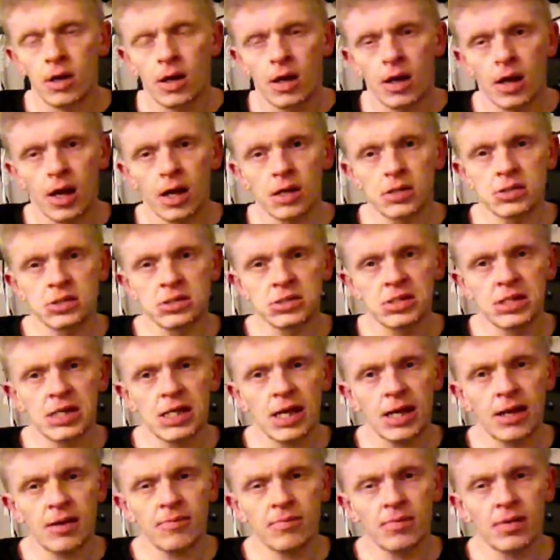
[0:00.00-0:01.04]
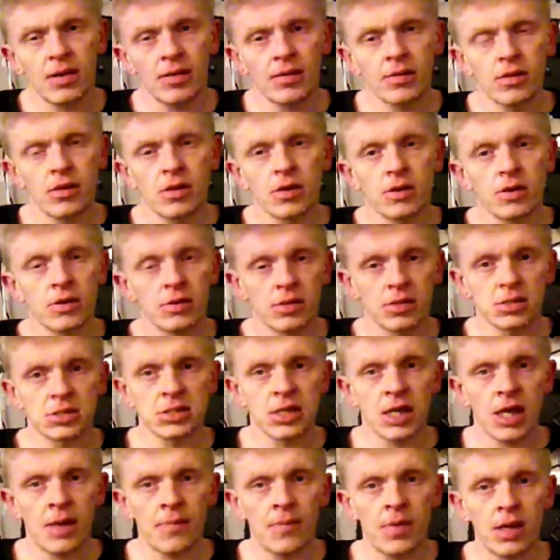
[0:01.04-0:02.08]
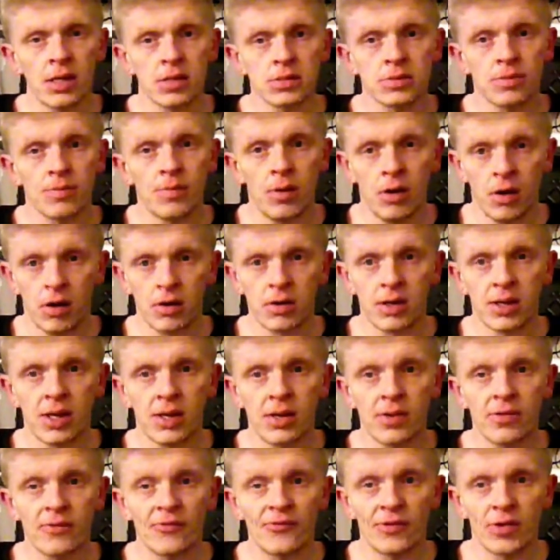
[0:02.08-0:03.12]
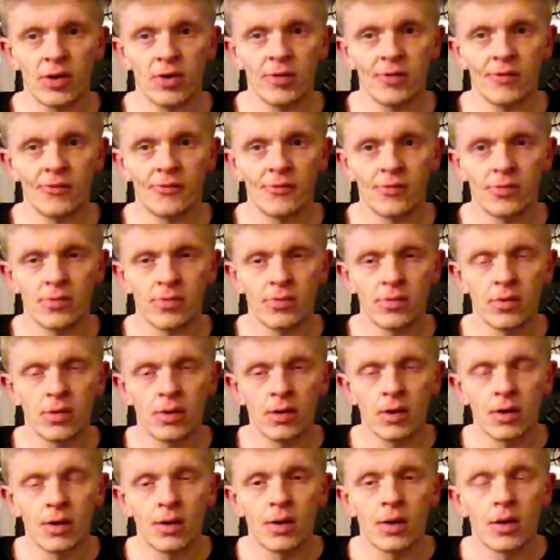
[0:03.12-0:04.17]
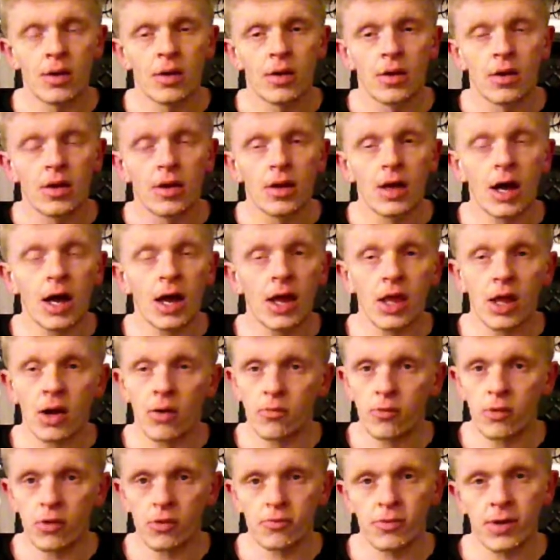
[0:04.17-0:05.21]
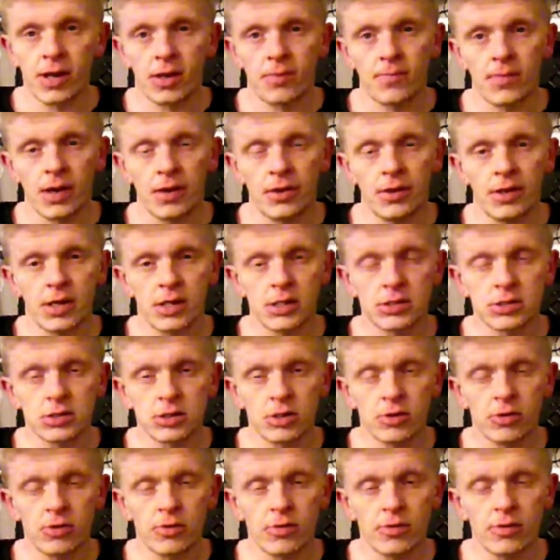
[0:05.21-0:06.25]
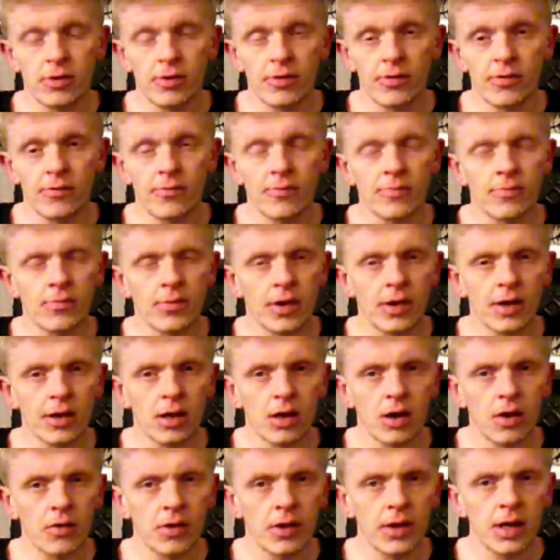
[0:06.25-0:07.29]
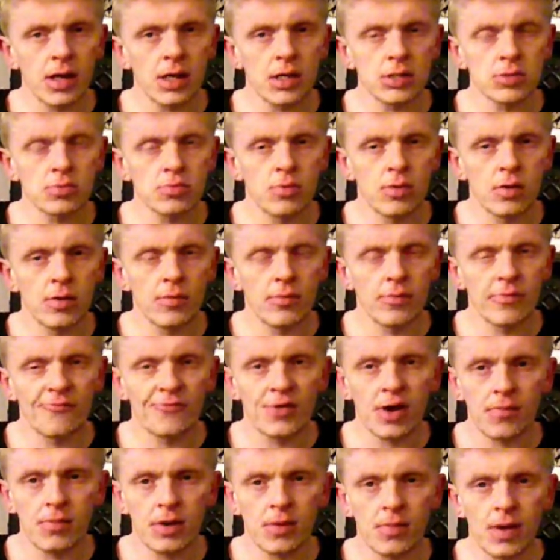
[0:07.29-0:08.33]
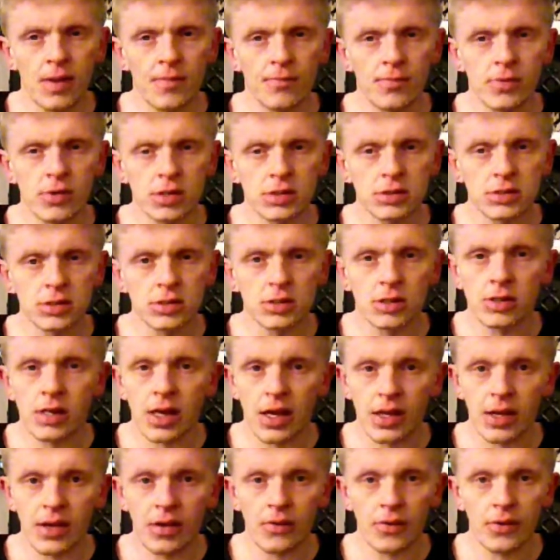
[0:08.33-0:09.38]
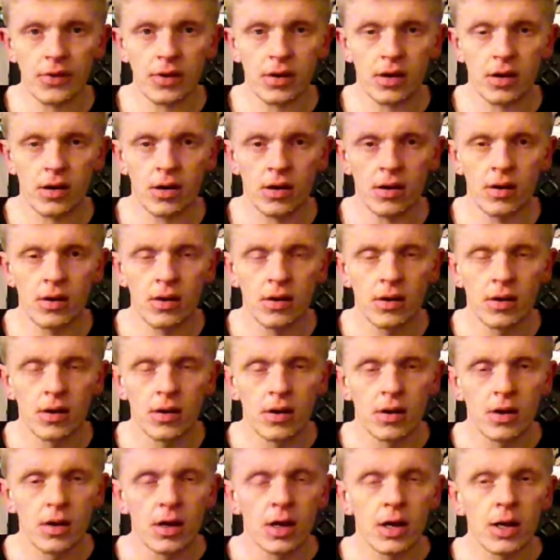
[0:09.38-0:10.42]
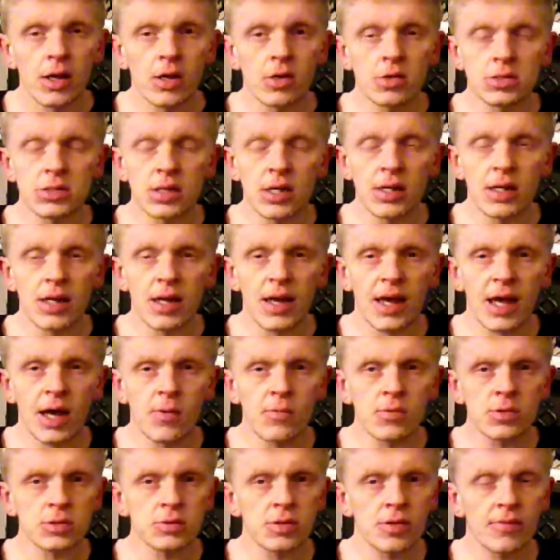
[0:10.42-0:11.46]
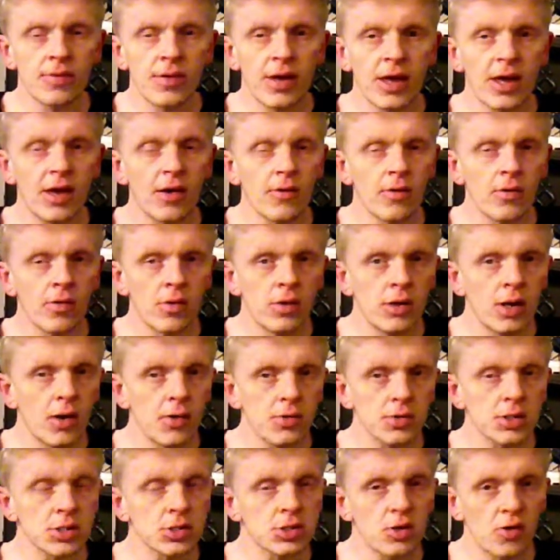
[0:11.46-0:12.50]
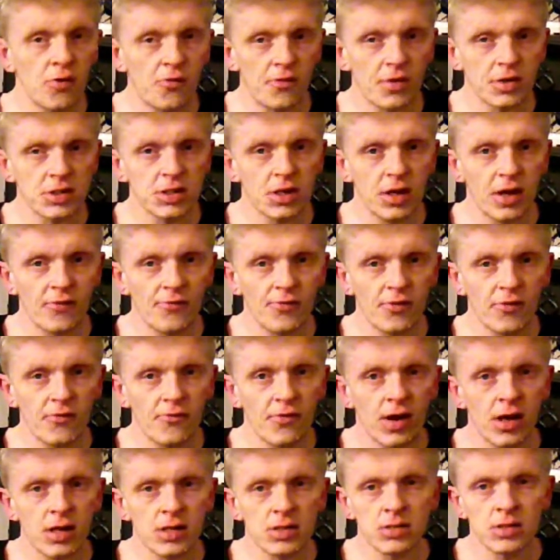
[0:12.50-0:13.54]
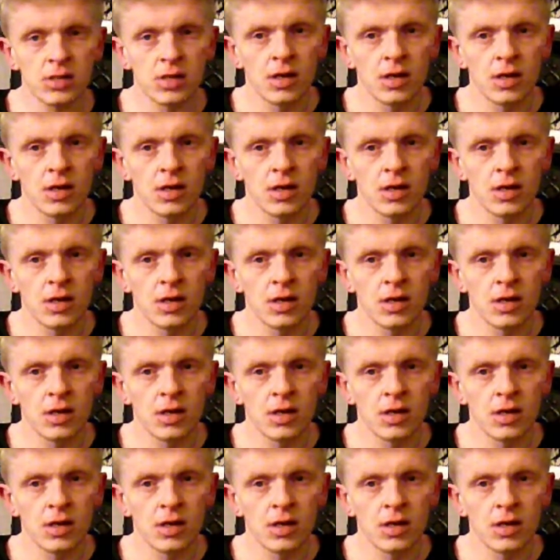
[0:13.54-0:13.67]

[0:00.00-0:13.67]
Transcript: a the TMS mark in 5, and I would recommend this to colleagues, family members to get on the car, because it helps with loads of stuff for a fact.